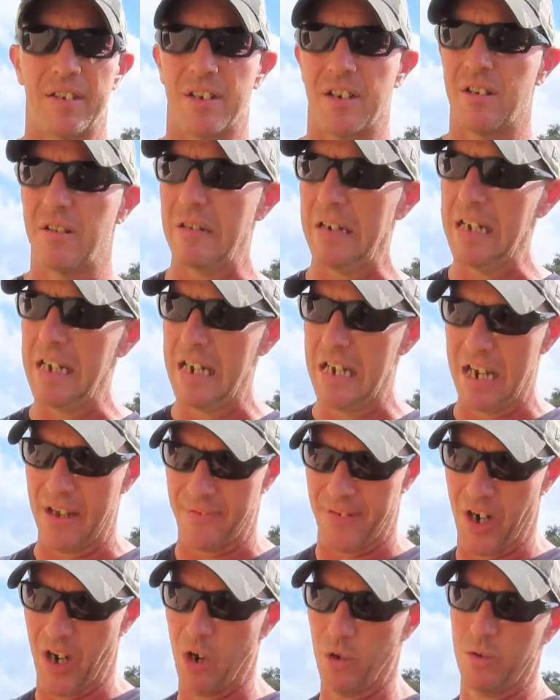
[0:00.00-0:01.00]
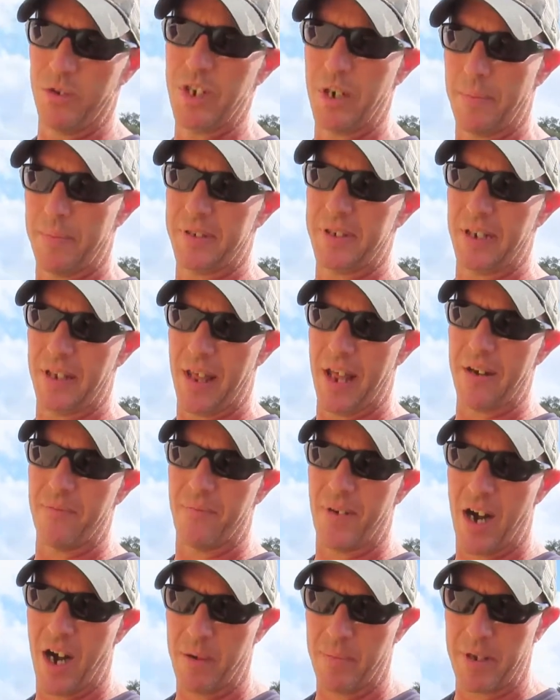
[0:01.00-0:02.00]
So if it holds up to that
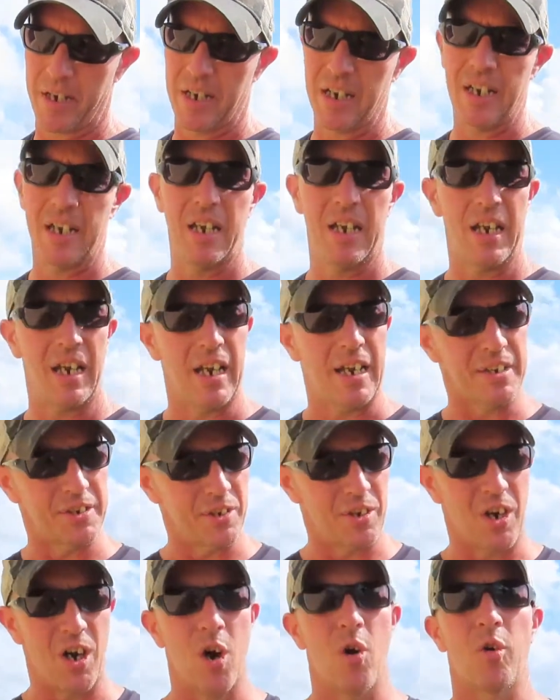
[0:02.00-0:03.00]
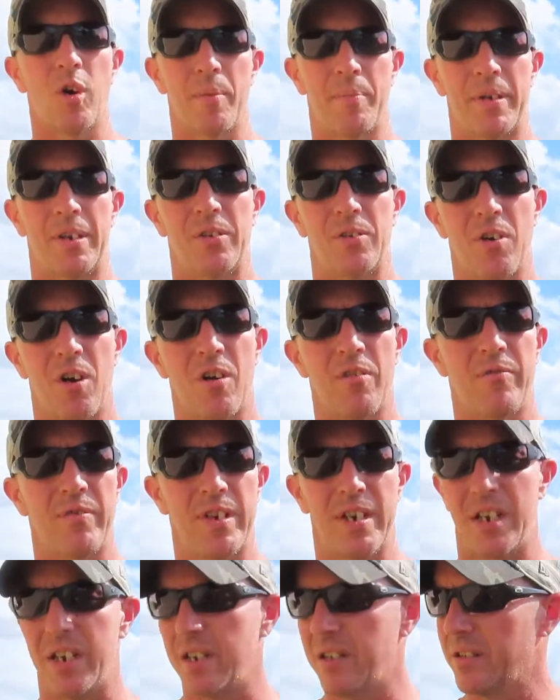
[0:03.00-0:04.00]
environment, it's going to hold up in your
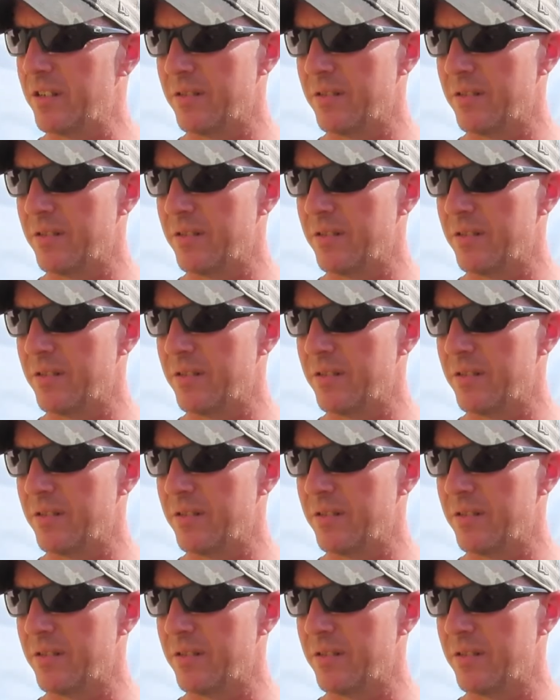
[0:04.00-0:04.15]
RV,